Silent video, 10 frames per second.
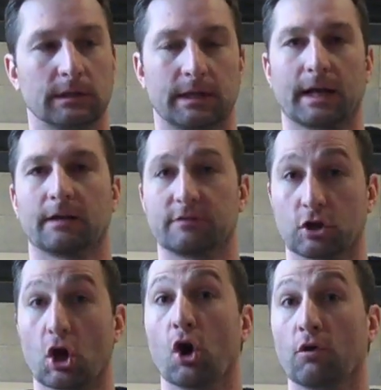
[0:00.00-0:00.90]
he kind of took
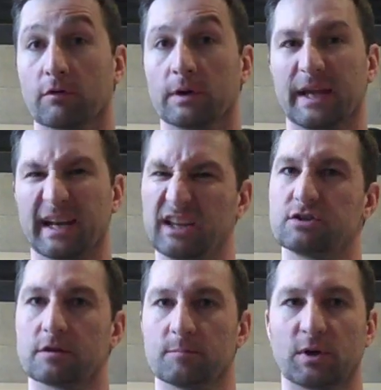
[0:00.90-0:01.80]
over. He got
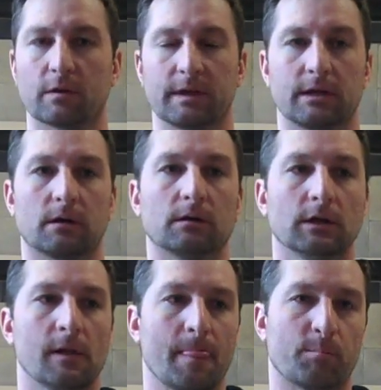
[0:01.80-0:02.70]
injured in the middle of the year,
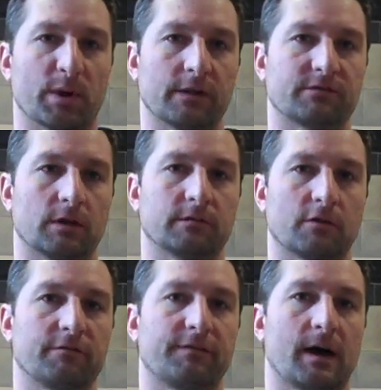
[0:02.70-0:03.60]
but it's it's
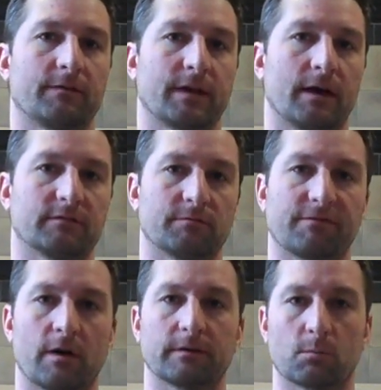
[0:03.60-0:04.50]
our five guys up
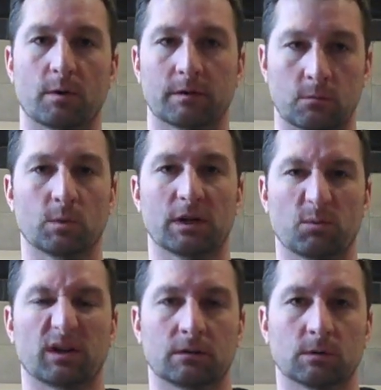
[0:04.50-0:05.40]
front that really really
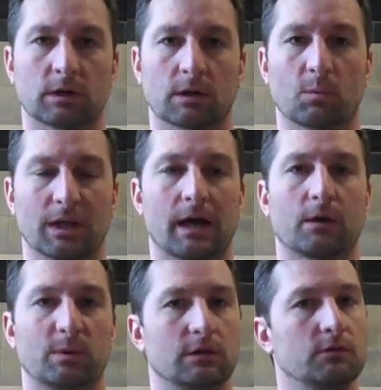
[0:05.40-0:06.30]
we're going to rely
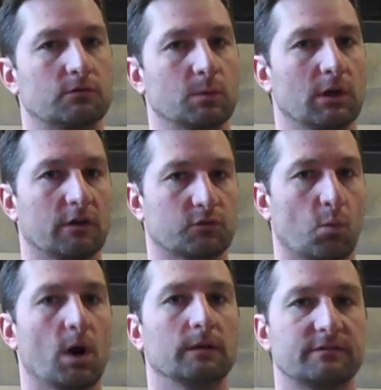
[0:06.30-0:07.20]
on. We lose, we lost
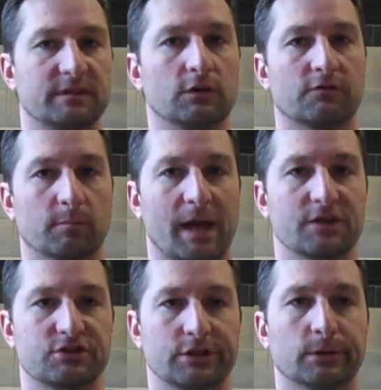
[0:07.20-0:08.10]
one senior from
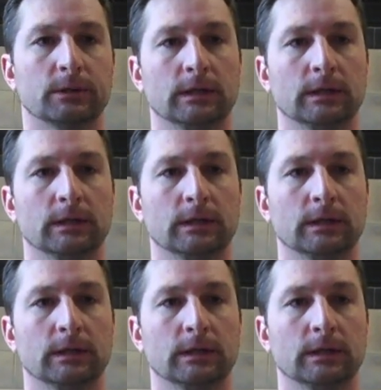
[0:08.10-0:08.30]
last year,